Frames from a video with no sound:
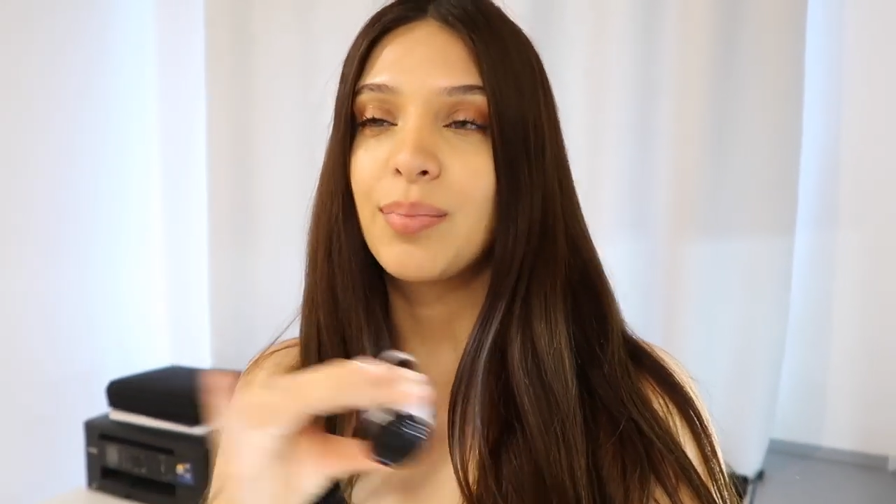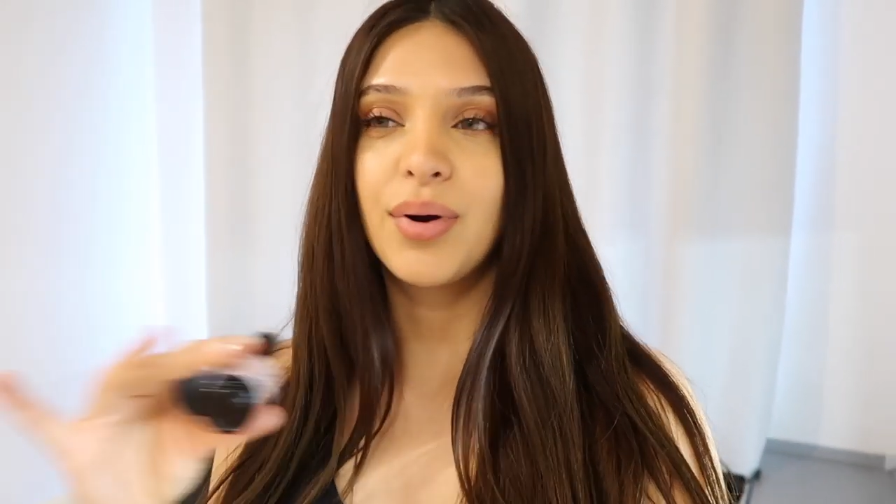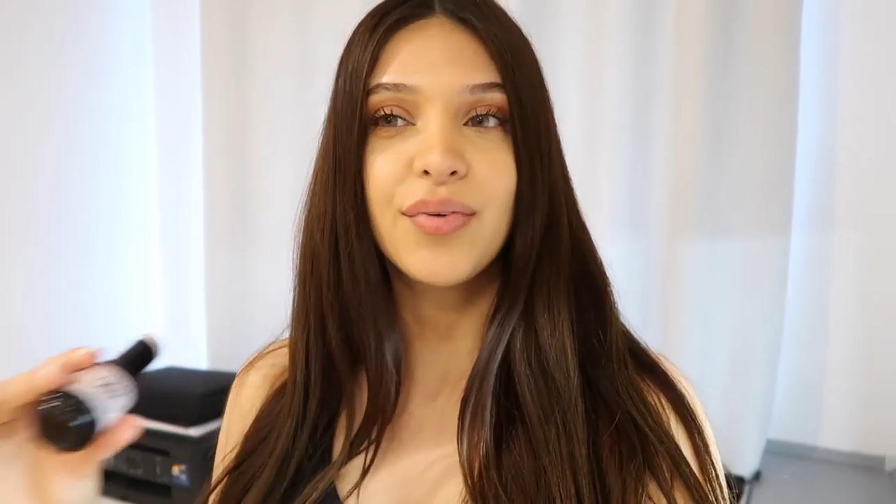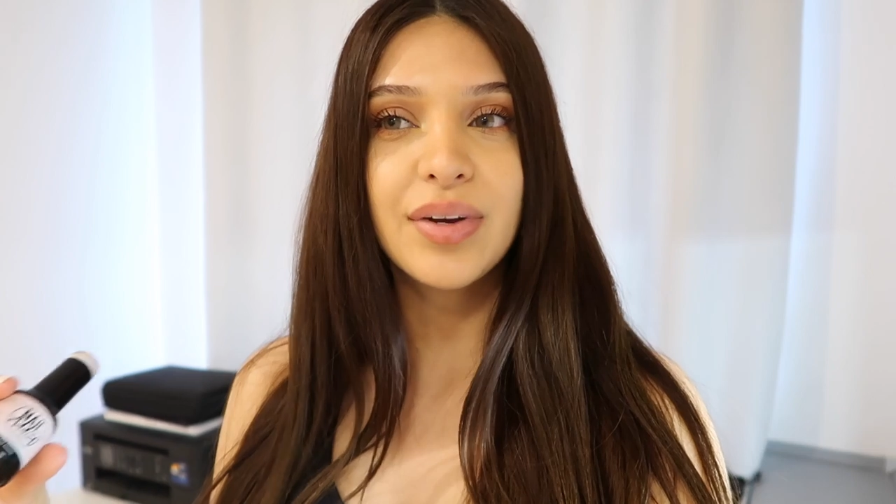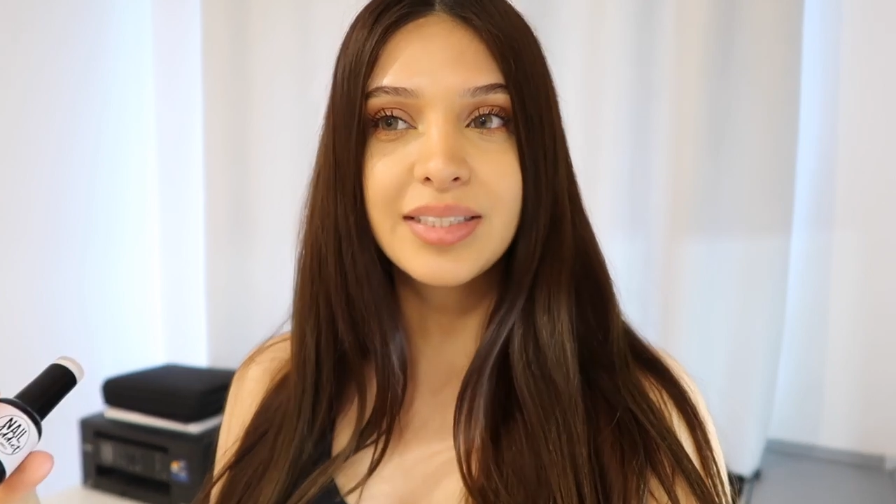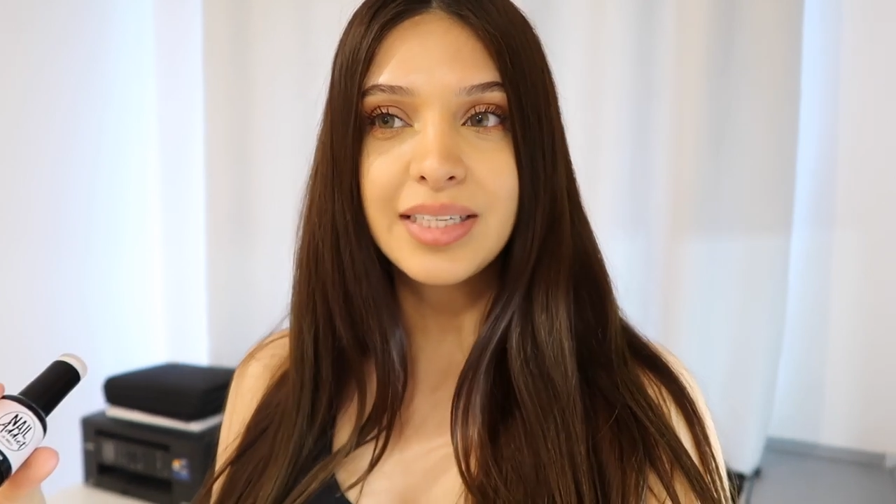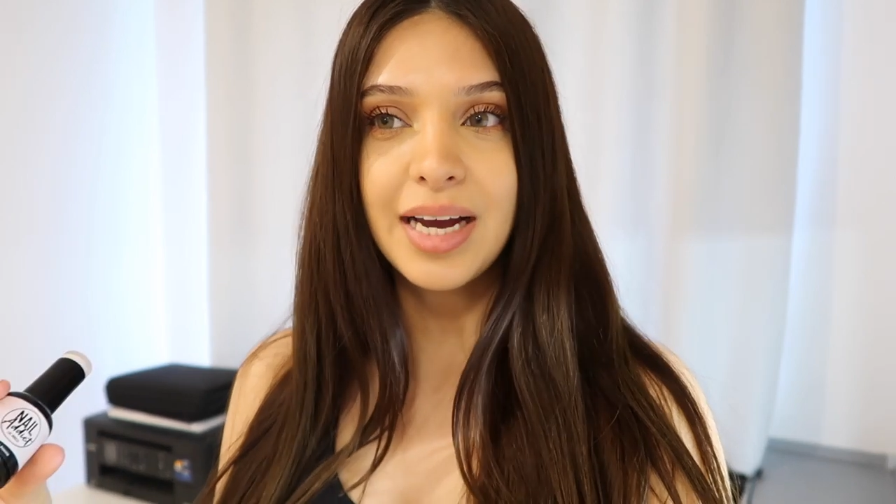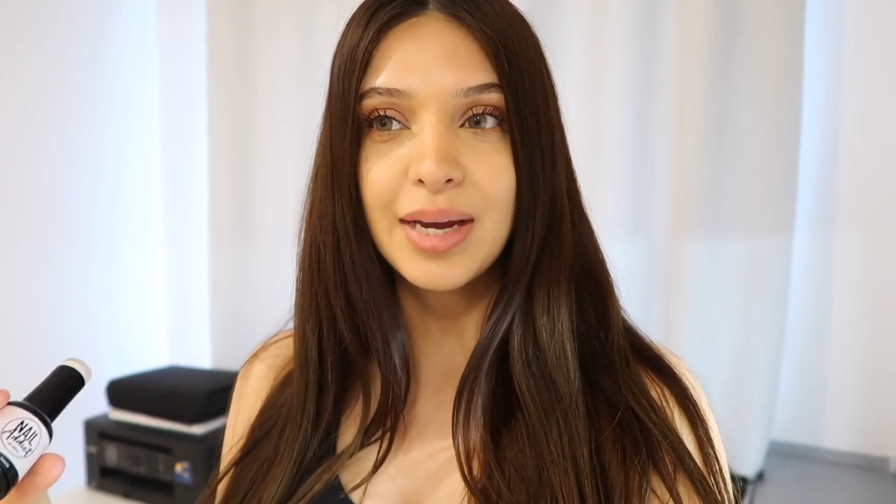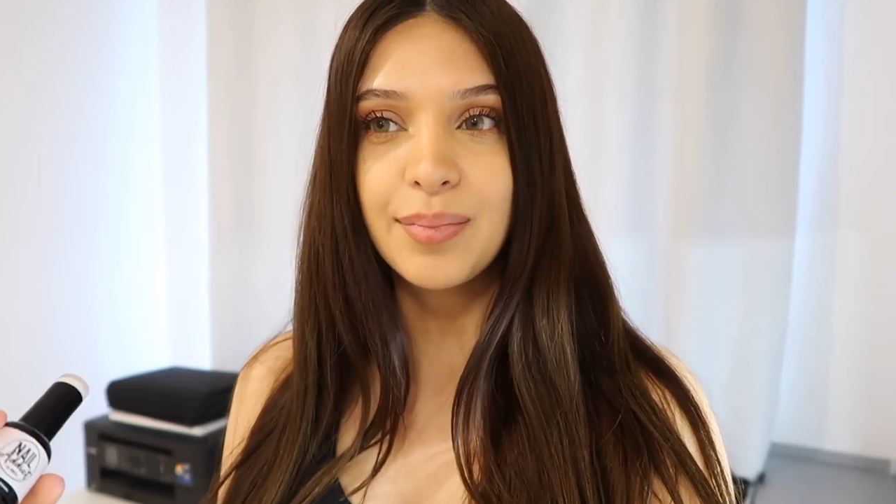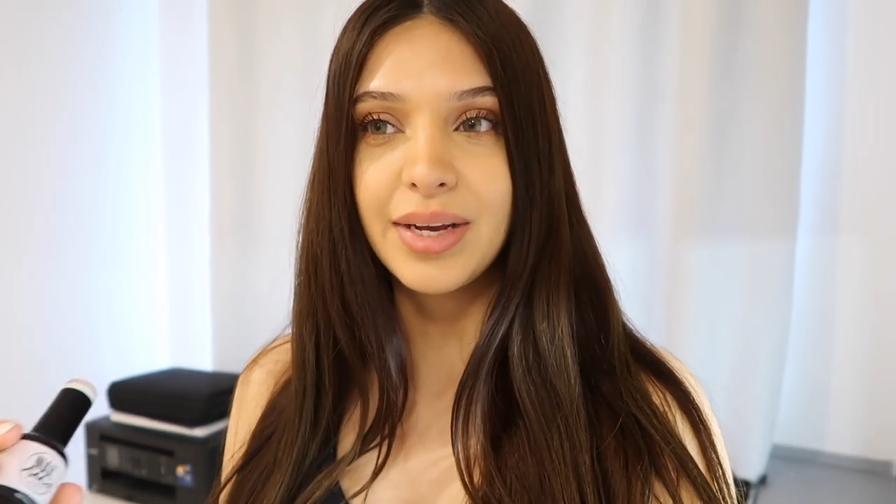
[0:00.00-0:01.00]
the perfect
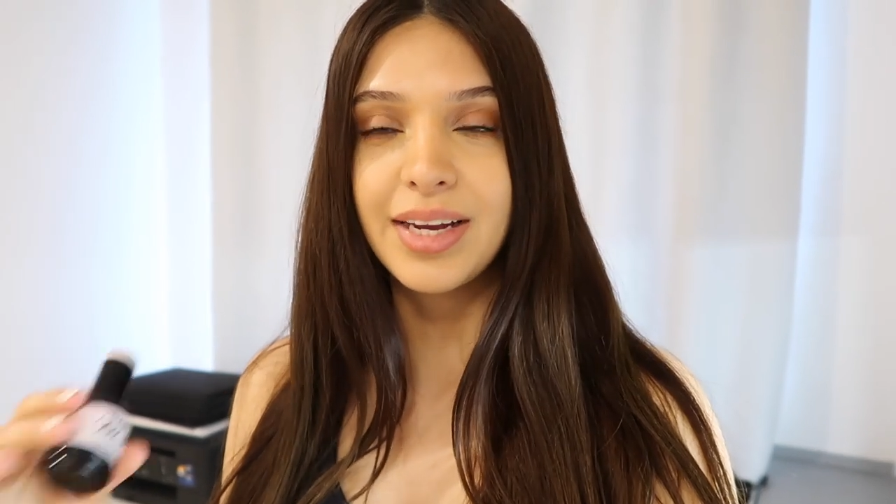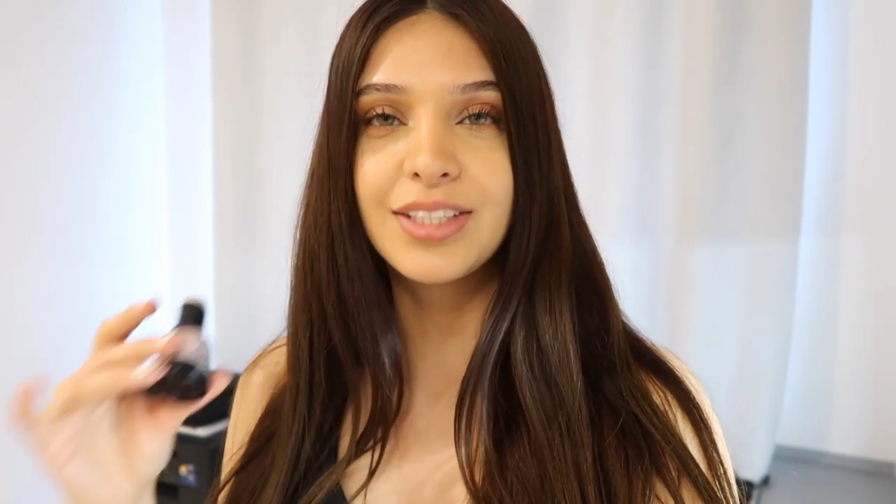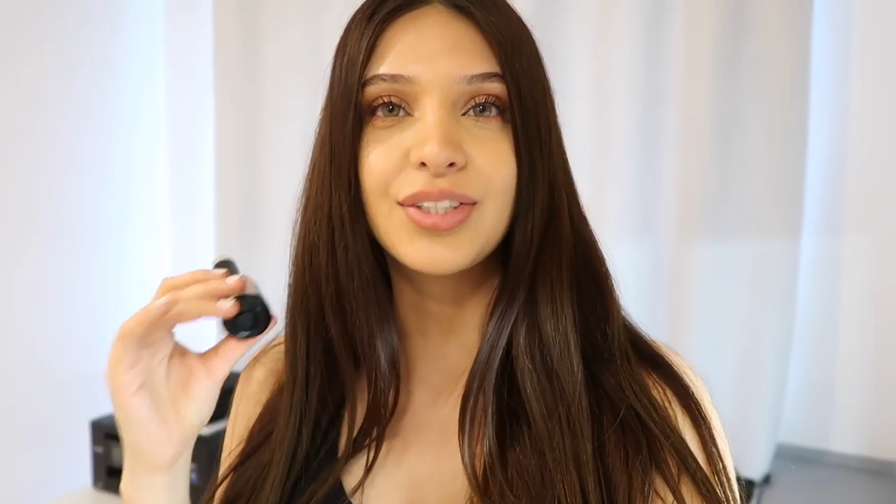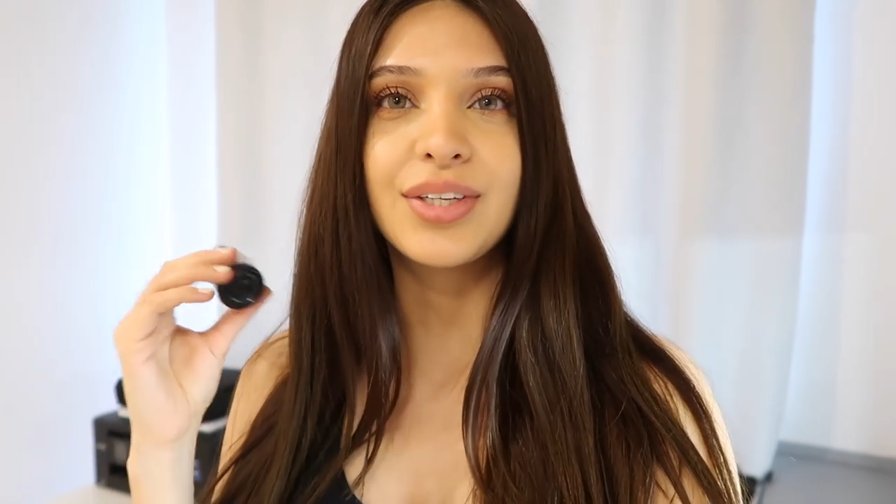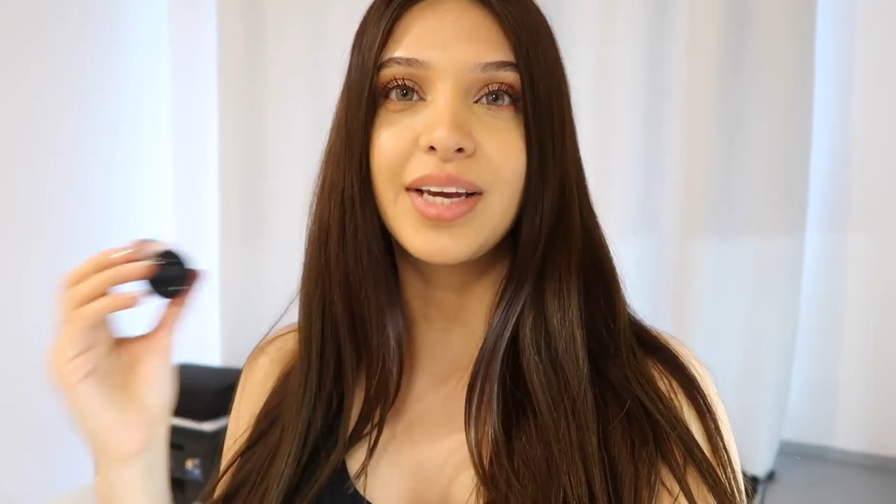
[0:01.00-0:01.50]
timing to